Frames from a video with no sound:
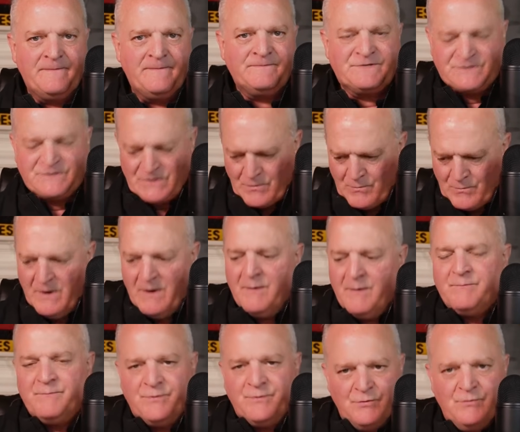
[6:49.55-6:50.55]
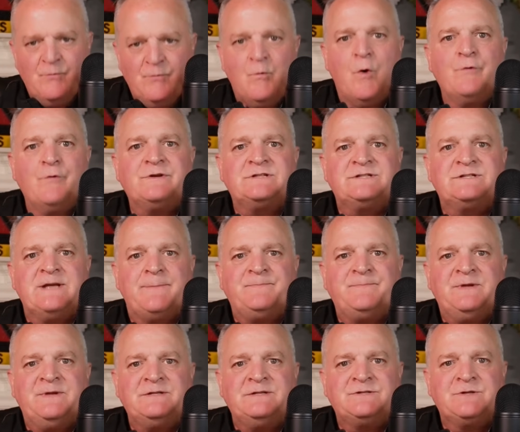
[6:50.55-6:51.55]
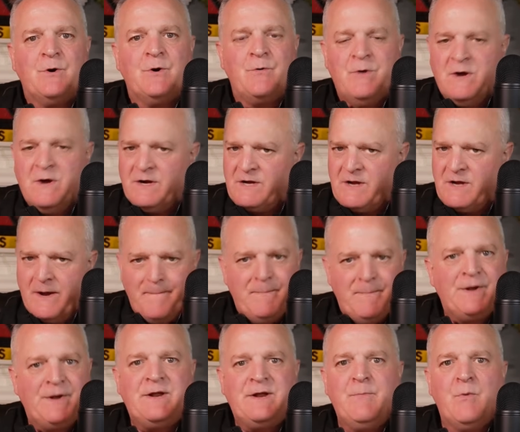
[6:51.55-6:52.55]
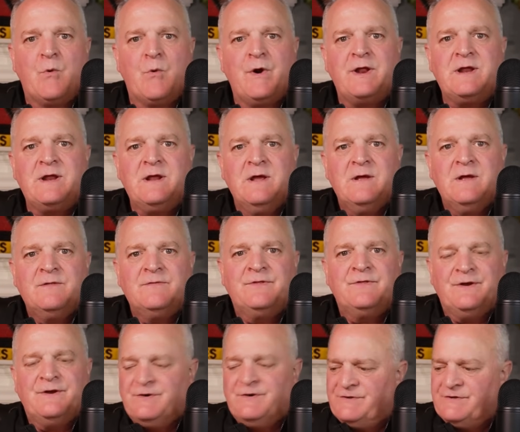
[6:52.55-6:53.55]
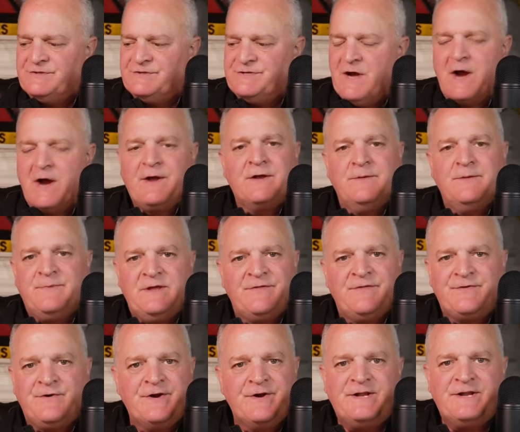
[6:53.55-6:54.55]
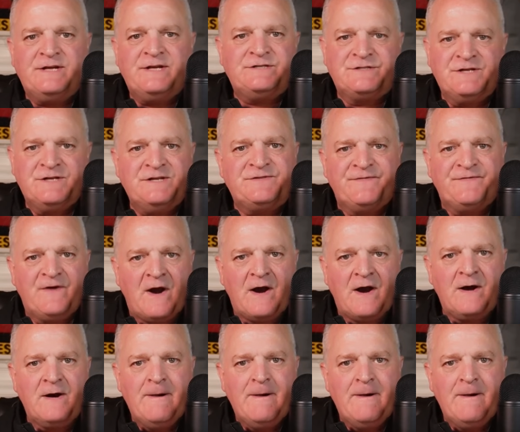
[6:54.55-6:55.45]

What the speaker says: So Putin won't accept it. So come Monday morning, there's not going to be a 30-day ceasefire.